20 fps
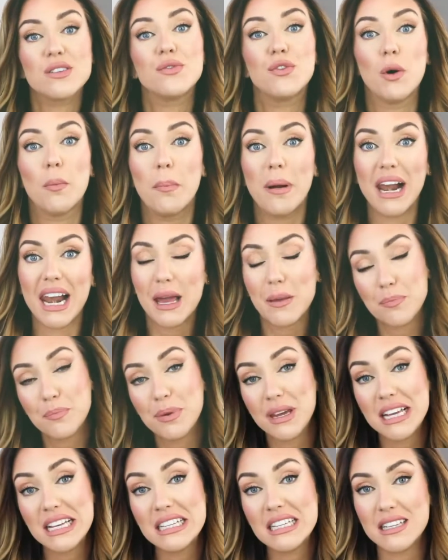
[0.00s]
for
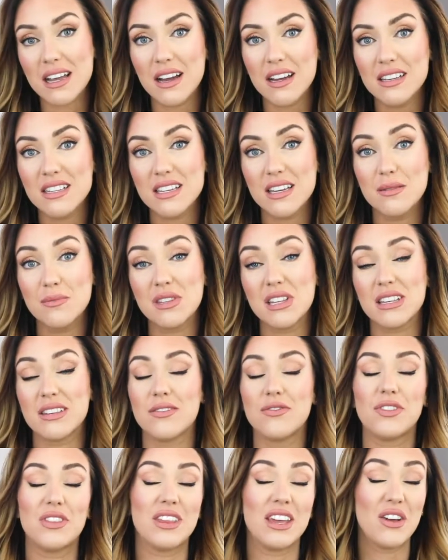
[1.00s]
plant-based items